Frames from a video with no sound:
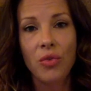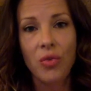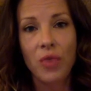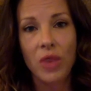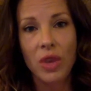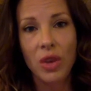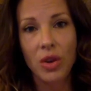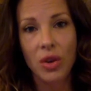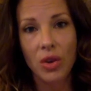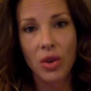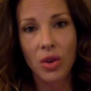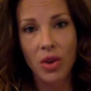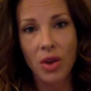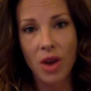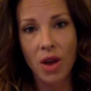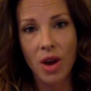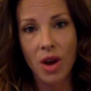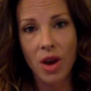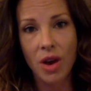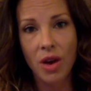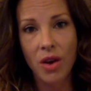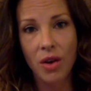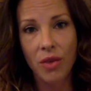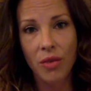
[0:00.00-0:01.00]
fear
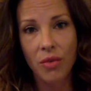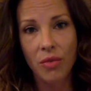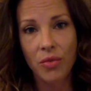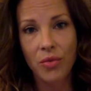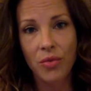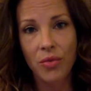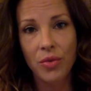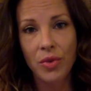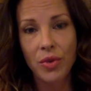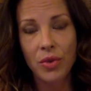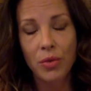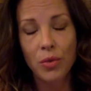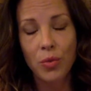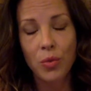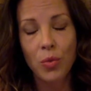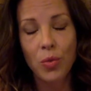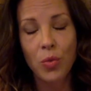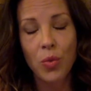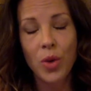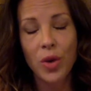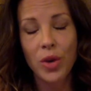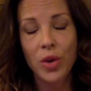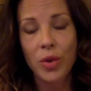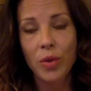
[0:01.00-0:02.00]
of
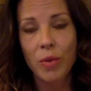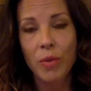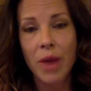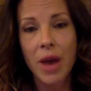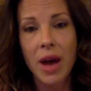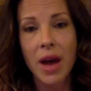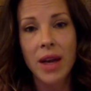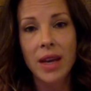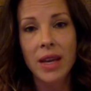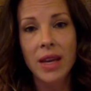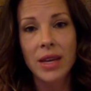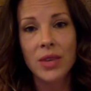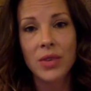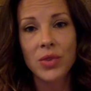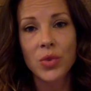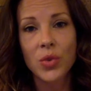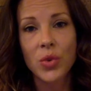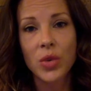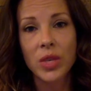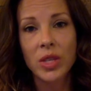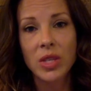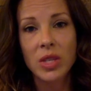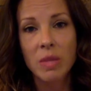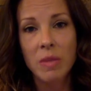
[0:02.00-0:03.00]
what your body is
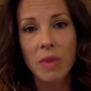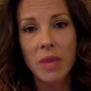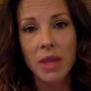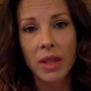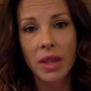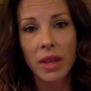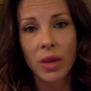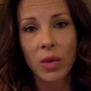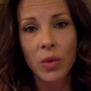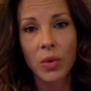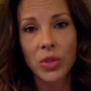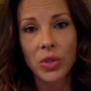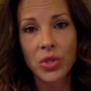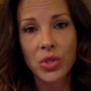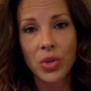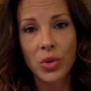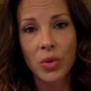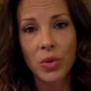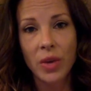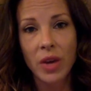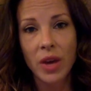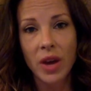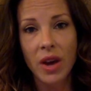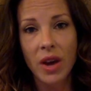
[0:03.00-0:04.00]
going to be like once
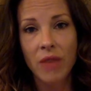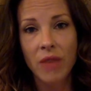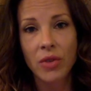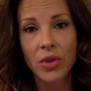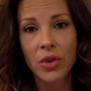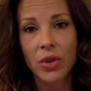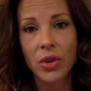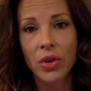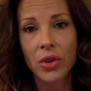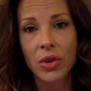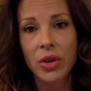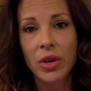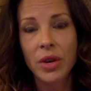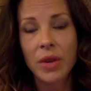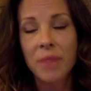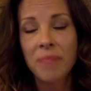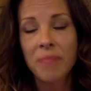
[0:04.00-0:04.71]
you're recovered,